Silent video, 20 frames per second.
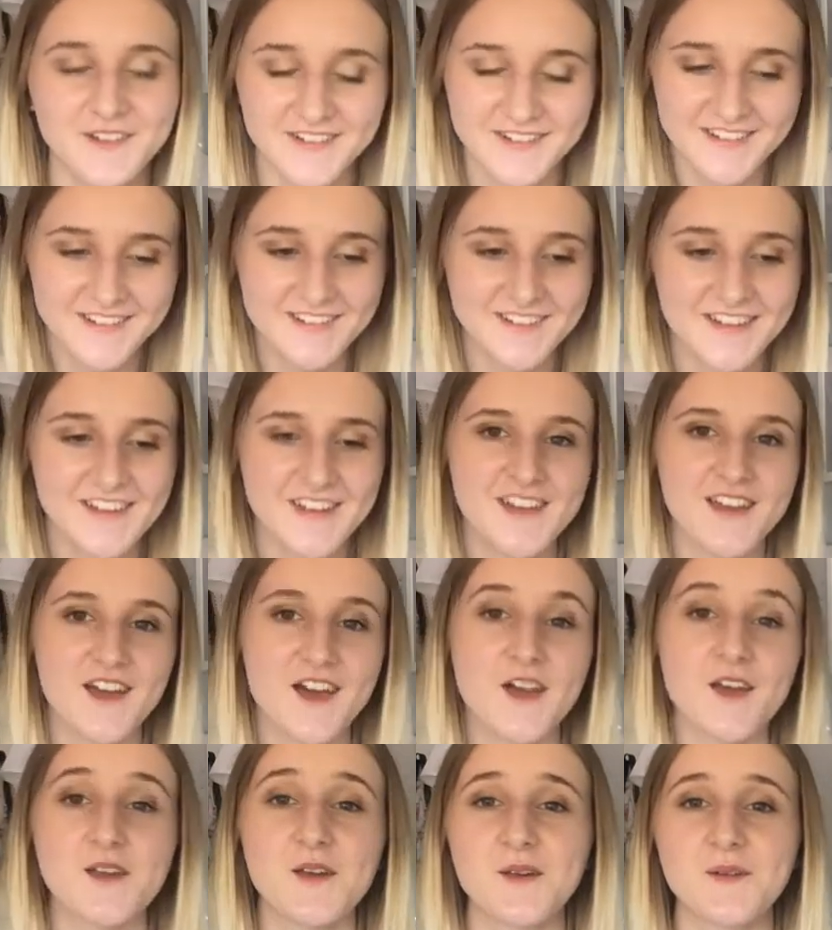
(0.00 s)
so.
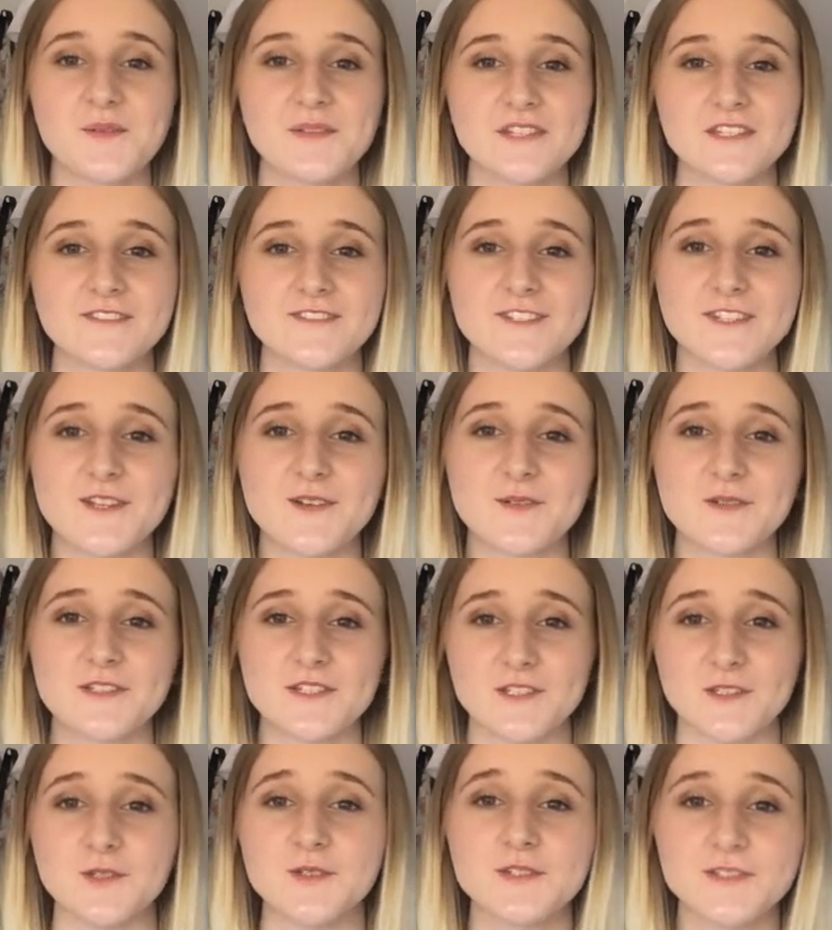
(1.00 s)
I hope this video
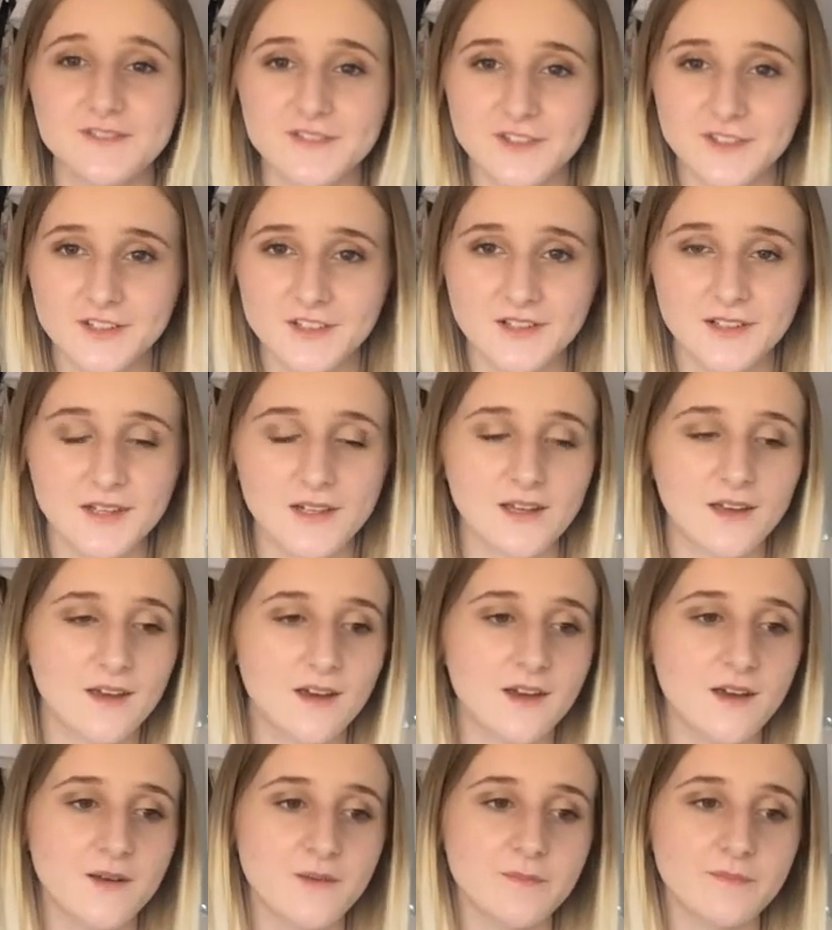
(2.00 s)
was useful,
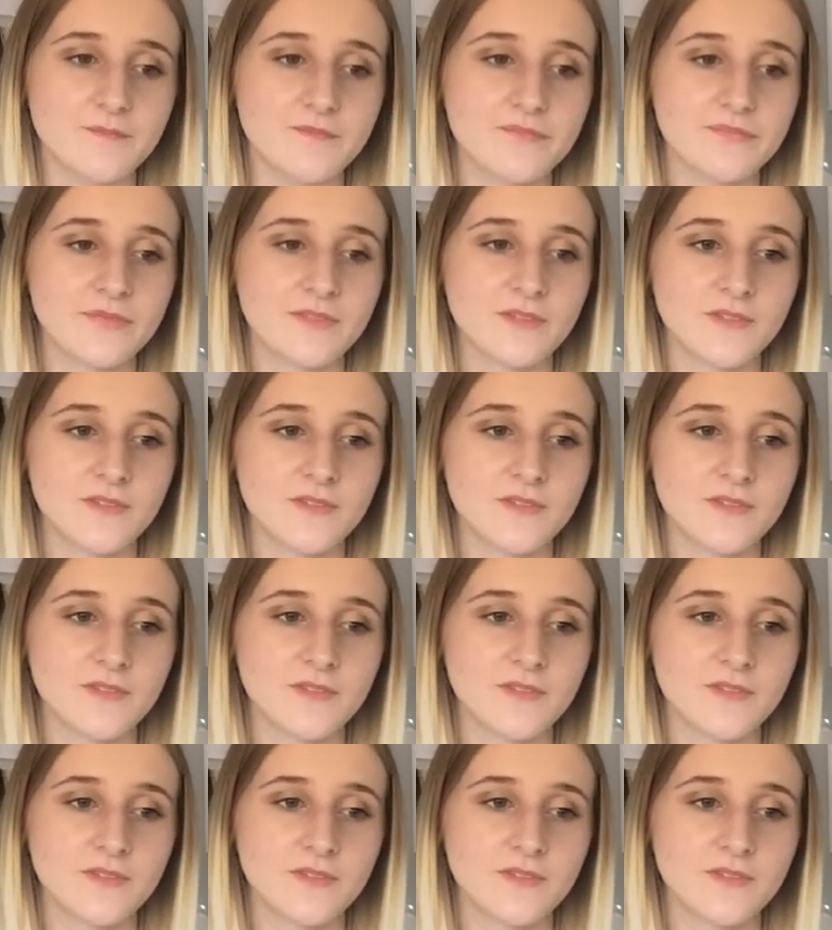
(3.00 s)
um,